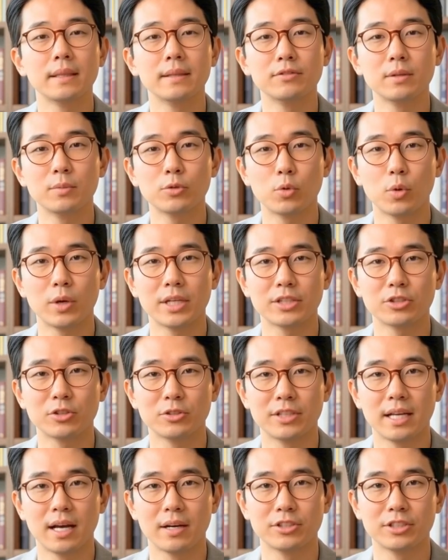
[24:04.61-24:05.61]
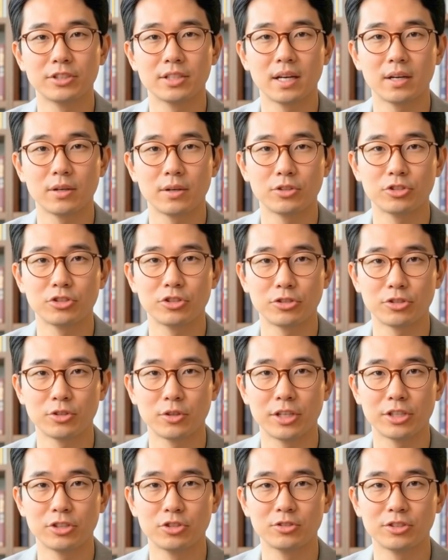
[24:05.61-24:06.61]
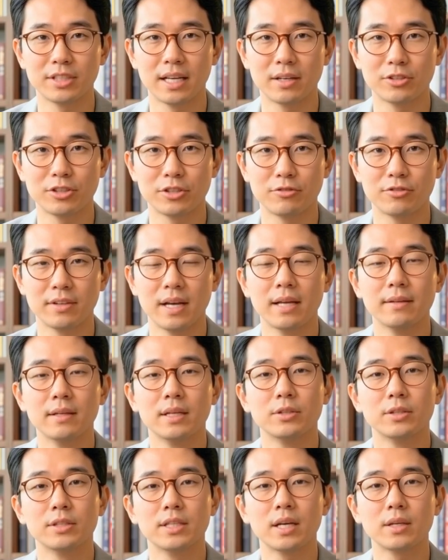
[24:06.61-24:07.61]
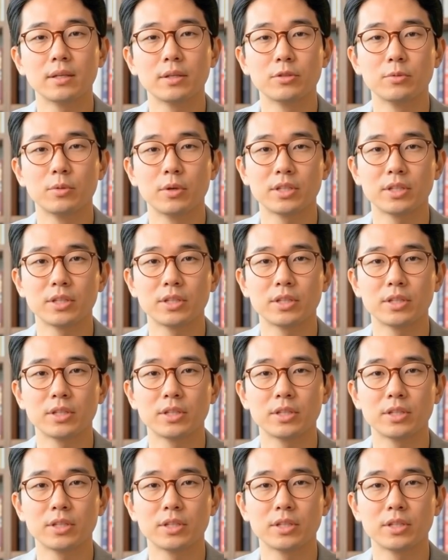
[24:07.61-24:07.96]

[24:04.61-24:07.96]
from $22,000 to $32,500